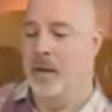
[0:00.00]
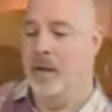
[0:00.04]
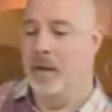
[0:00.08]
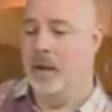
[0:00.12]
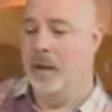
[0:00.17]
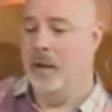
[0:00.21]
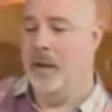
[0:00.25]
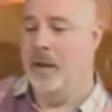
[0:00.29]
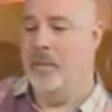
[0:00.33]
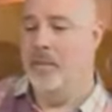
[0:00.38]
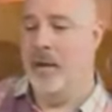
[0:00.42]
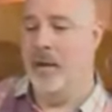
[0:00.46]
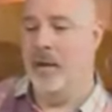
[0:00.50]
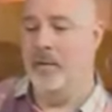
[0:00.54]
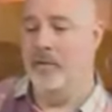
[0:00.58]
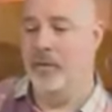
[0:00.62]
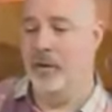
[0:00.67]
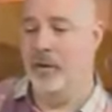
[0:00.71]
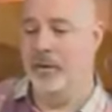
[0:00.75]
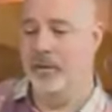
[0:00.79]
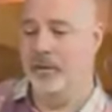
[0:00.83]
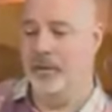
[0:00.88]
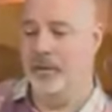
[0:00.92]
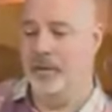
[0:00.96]
He may have
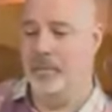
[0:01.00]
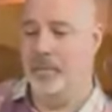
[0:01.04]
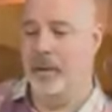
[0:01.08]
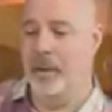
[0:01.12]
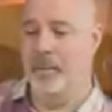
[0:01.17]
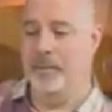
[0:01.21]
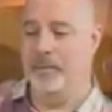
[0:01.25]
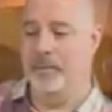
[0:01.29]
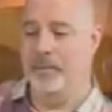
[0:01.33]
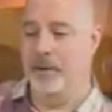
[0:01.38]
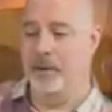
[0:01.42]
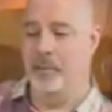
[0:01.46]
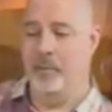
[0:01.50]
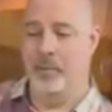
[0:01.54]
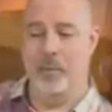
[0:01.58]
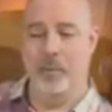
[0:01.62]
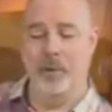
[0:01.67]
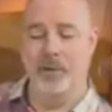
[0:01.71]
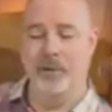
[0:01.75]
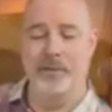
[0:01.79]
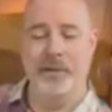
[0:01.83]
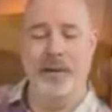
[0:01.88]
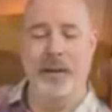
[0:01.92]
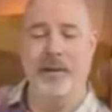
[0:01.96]
looked at the people and said,
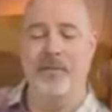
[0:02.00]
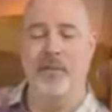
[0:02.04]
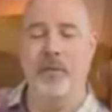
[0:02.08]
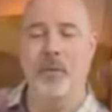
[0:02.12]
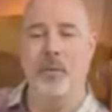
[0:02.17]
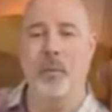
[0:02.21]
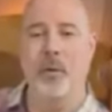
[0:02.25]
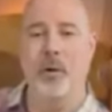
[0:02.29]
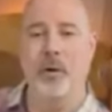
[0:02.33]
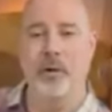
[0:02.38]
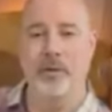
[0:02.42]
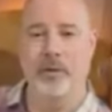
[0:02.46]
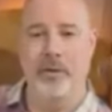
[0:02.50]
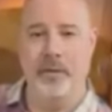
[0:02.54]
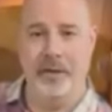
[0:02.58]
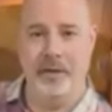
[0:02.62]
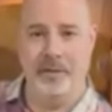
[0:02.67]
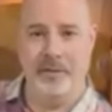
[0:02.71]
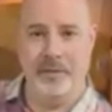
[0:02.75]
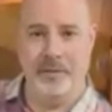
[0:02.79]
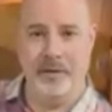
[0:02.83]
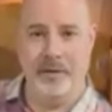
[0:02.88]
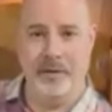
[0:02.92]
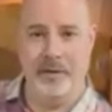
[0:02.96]
was it even worth it?